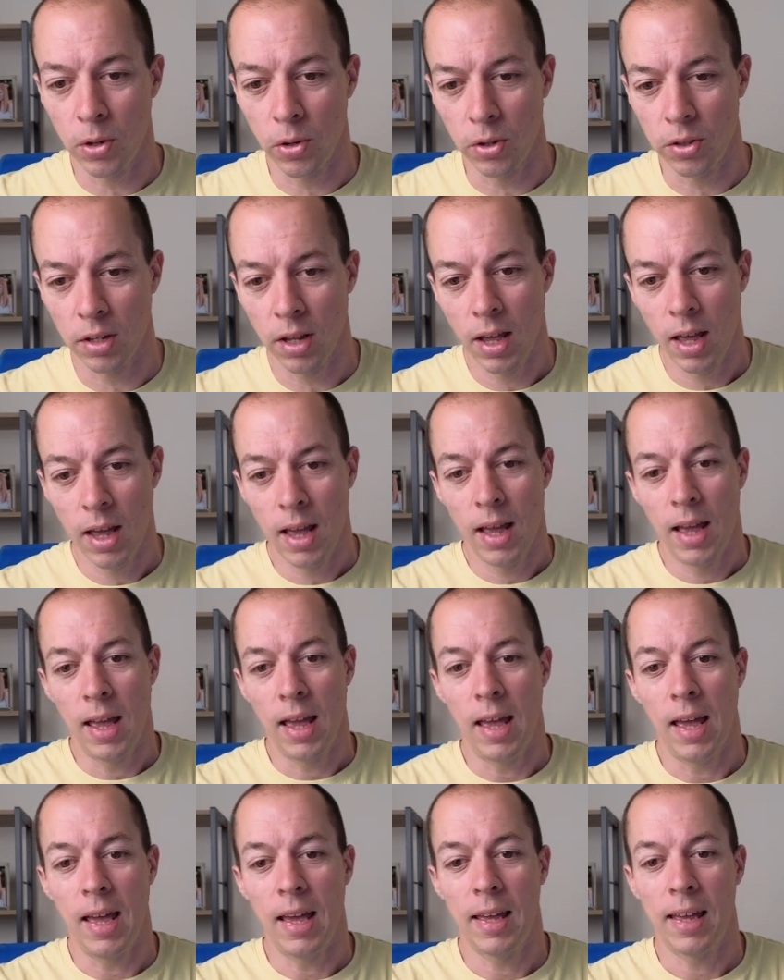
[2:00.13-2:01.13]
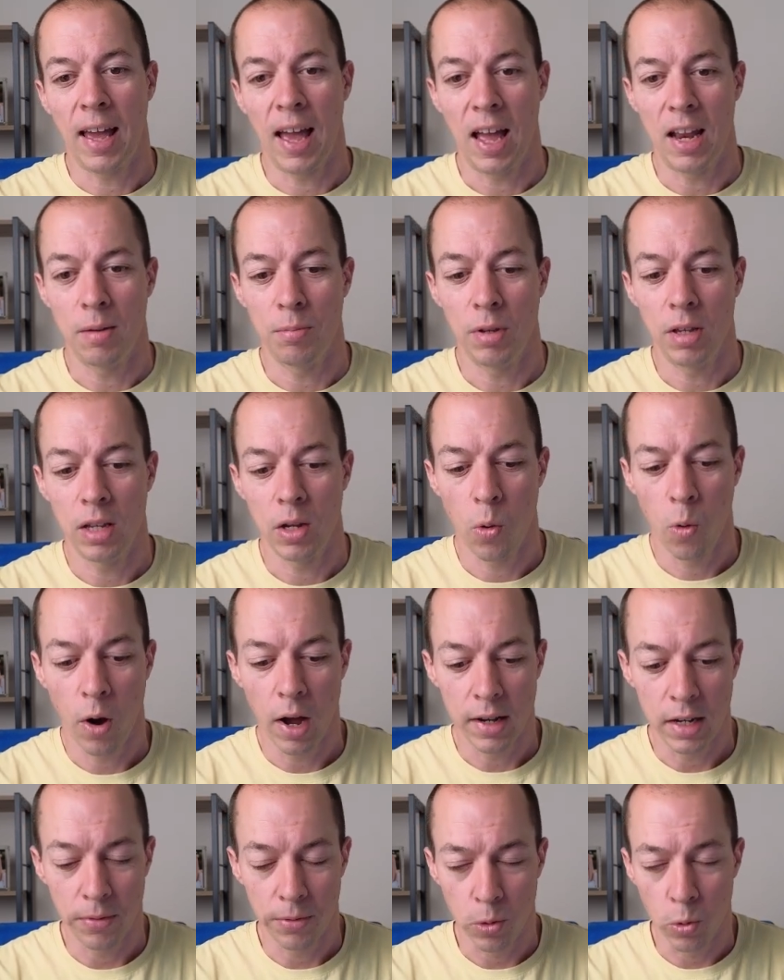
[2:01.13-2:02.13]
beyond, it can be
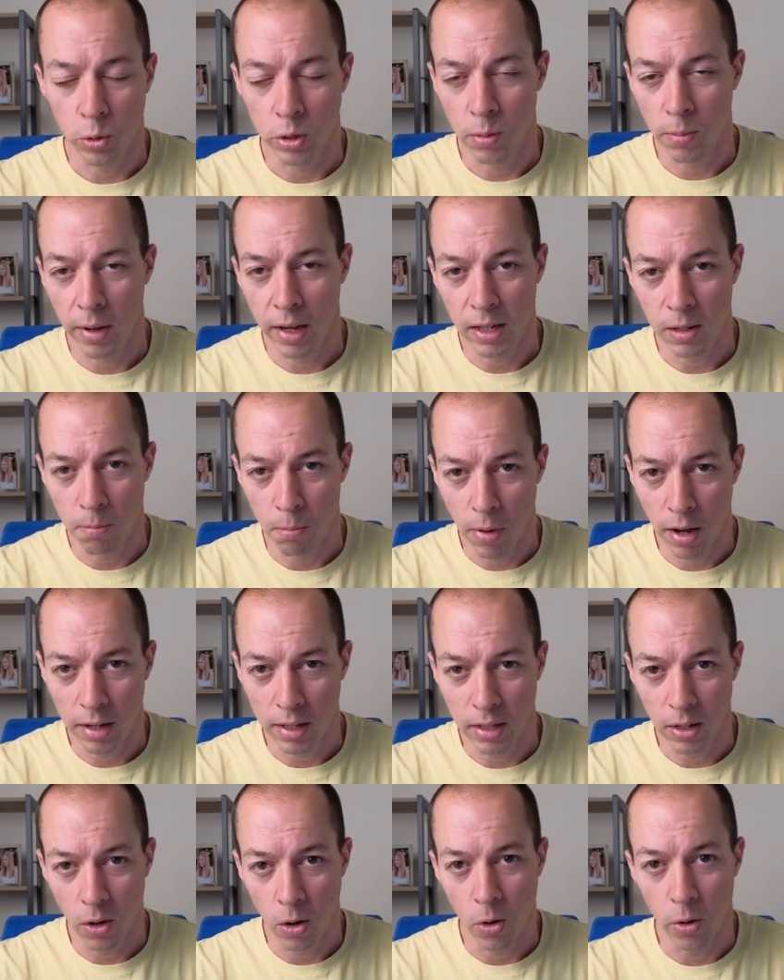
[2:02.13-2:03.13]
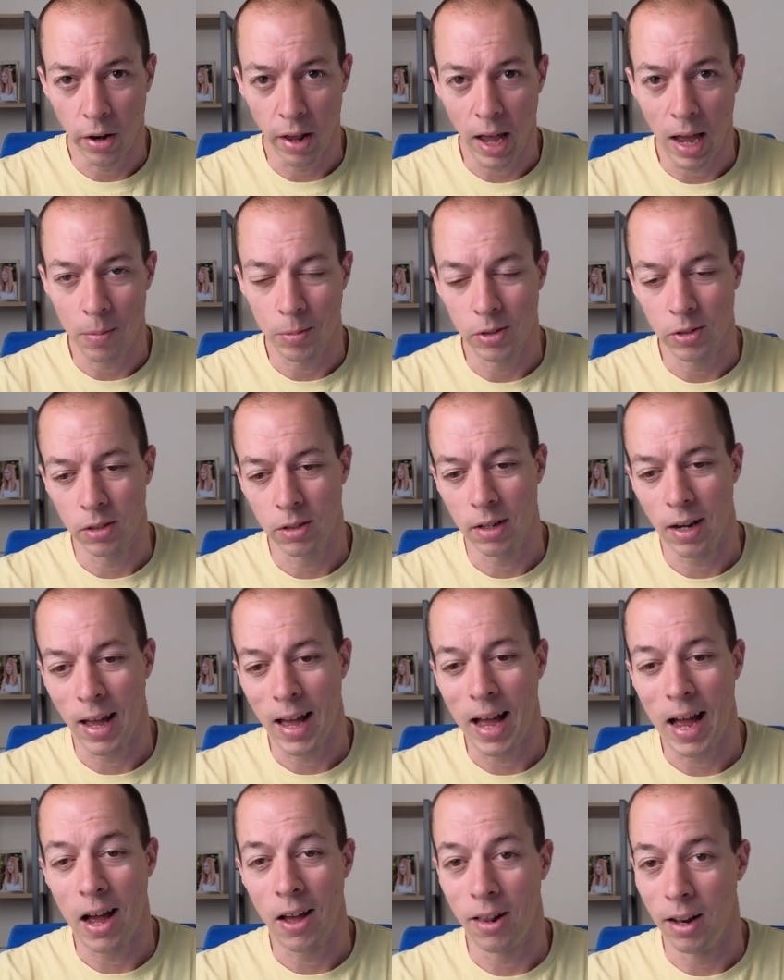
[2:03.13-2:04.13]
quite difficult to make money on Amazon
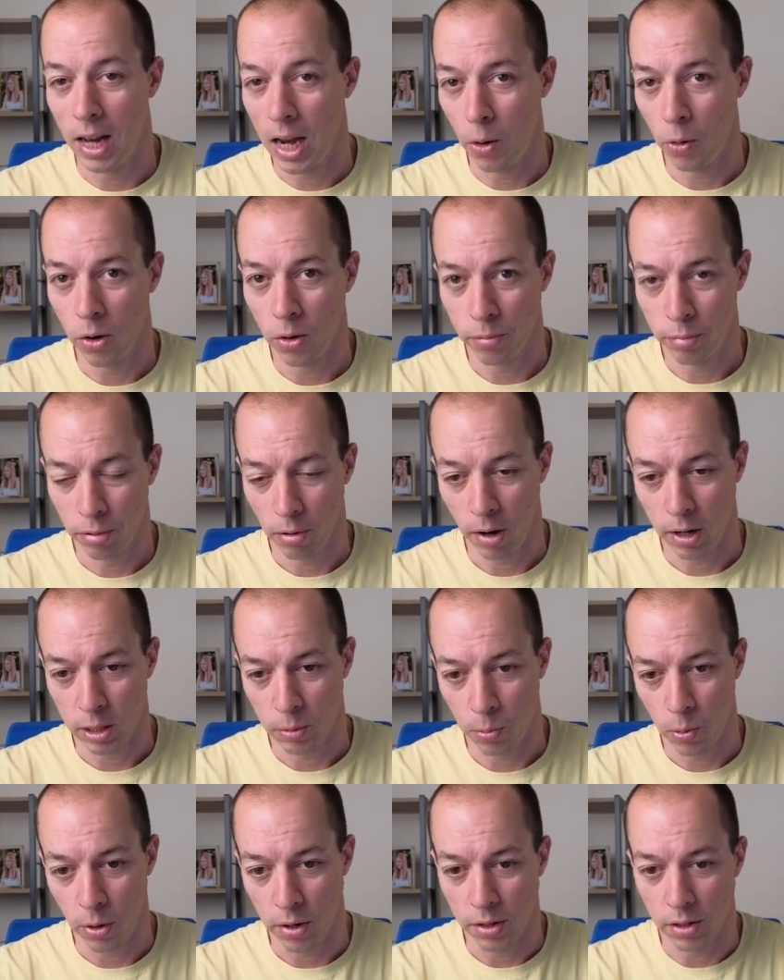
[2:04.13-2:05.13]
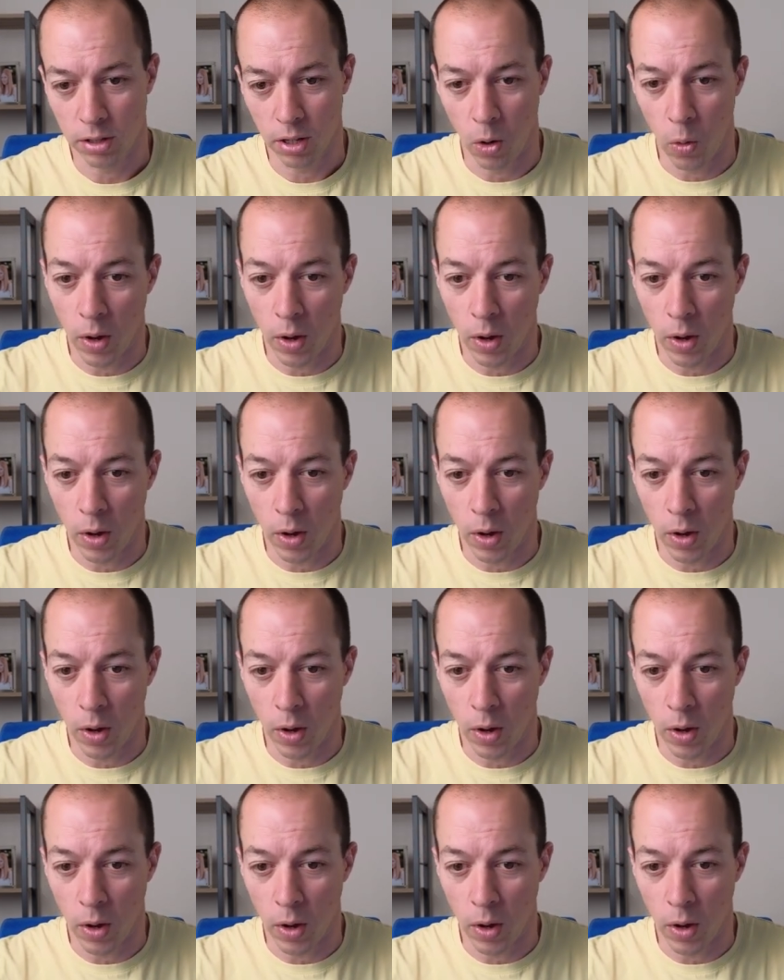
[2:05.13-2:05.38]
at lower price points.